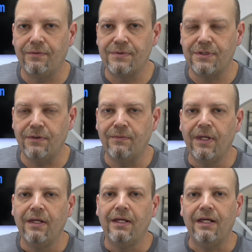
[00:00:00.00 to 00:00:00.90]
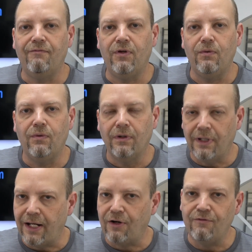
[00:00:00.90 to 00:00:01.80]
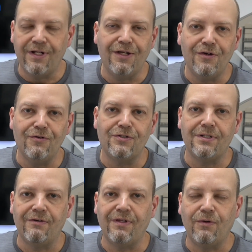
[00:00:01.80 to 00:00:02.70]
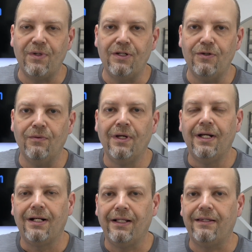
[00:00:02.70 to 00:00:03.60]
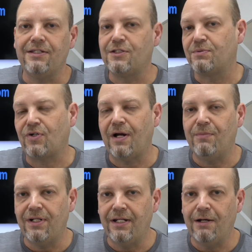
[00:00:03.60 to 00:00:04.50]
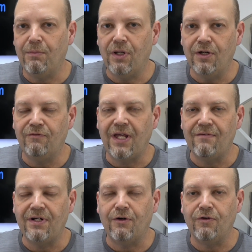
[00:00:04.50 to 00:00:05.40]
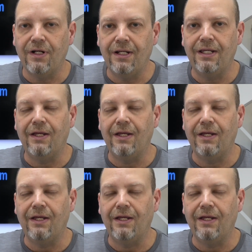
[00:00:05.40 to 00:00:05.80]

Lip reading: So if you like our videos and everything we do, click the subscribe button down below if you haven't already.